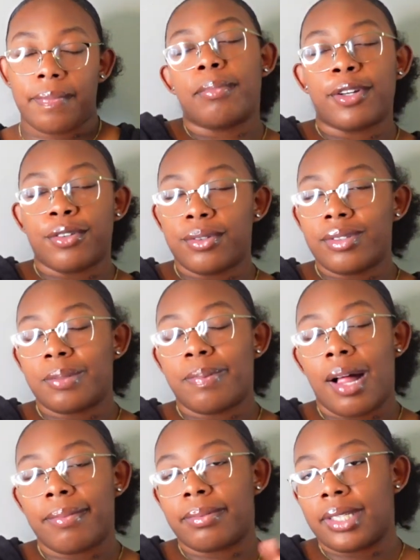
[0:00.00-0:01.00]
McGrew is
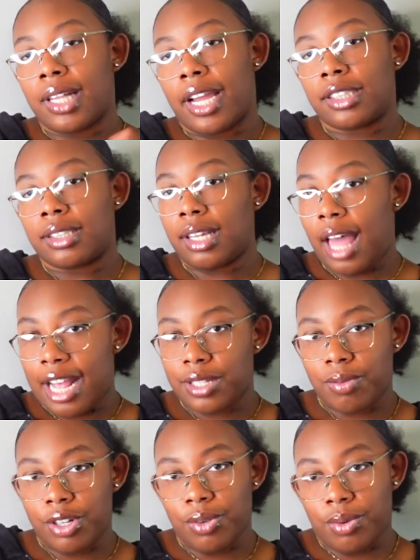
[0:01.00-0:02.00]
probably like the last
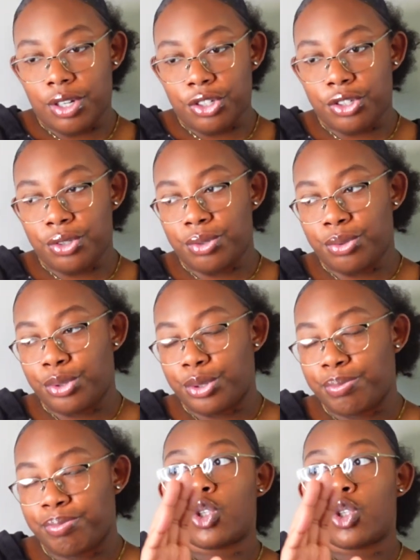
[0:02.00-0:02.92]
one you want to choose.